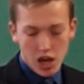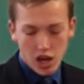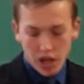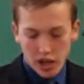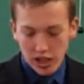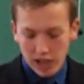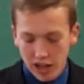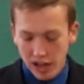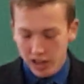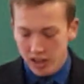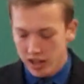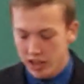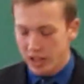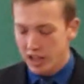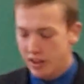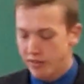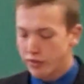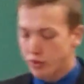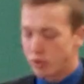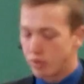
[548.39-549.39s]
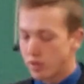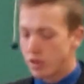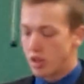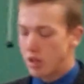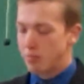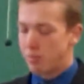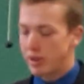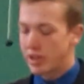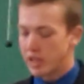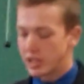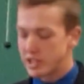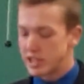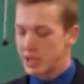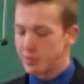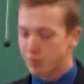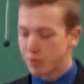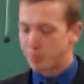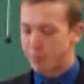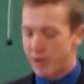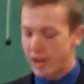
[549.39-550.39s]
he did evil because he
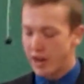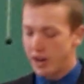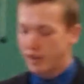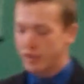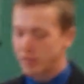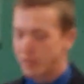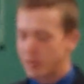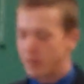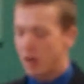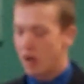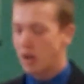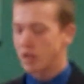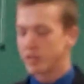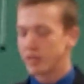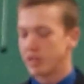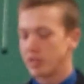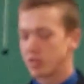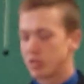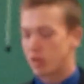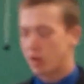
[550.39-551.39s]
prepared not his